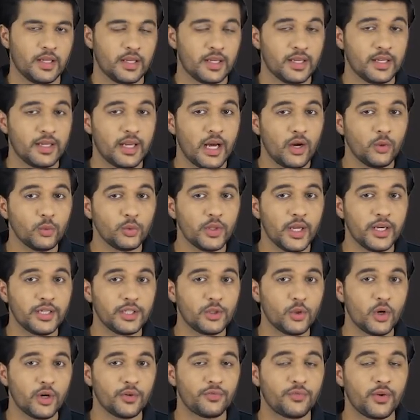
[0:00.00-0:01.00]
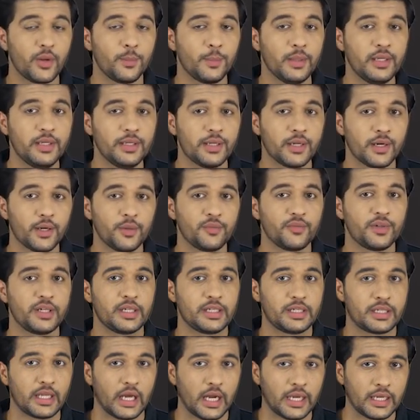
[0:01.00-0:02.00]
Now that you are familiar
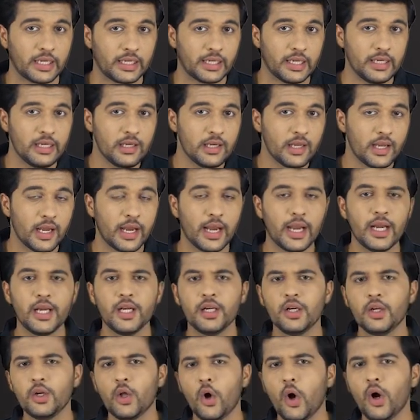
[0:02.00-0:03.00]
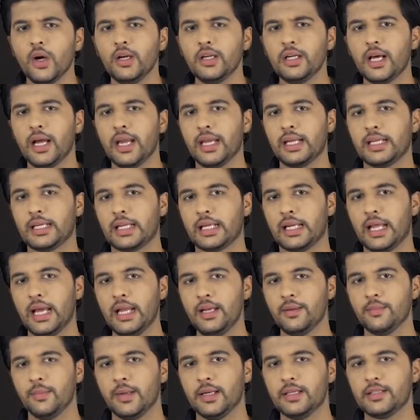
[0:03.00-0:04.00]
with diagonal and non-diagonal
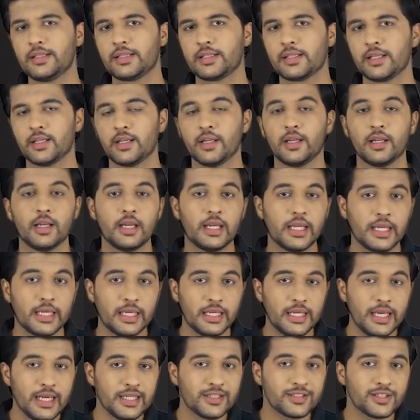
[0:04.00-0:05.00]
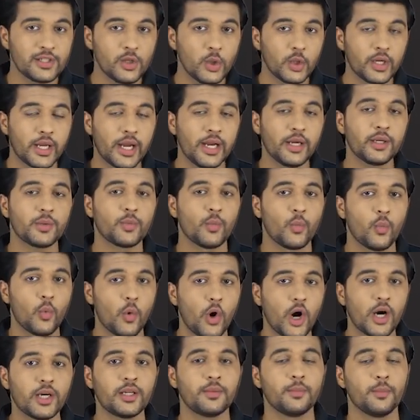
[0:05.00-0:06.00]
elements, let's look at
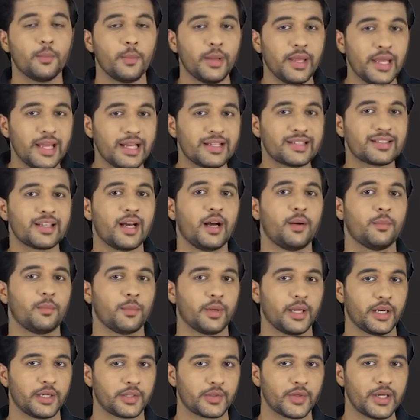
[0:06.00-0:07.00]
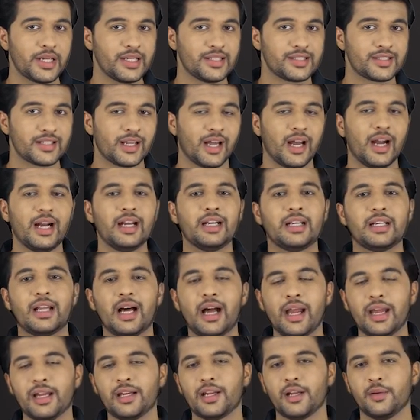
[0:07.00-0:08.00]
what makes a matrix a
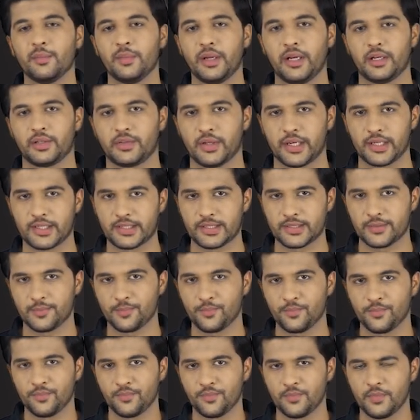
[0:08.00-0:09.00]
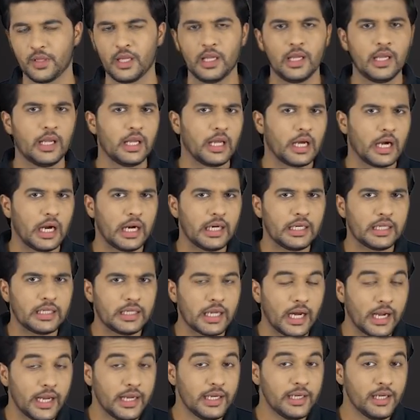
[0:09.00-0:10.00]
diagonal matrix. A
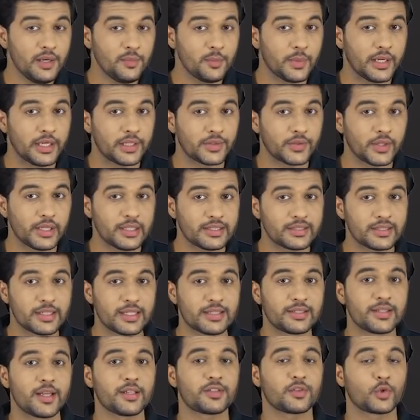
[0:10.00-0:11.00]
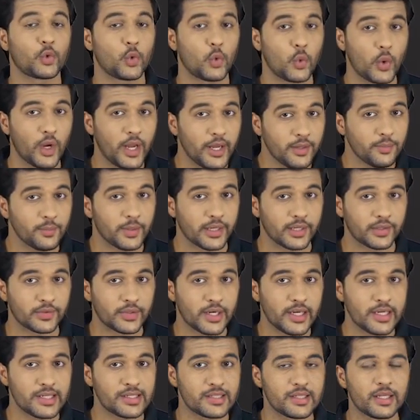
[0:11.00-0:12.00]
diagonal matrix is a square
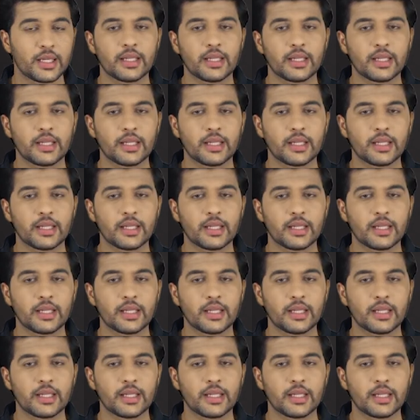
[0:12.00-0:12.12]
matrix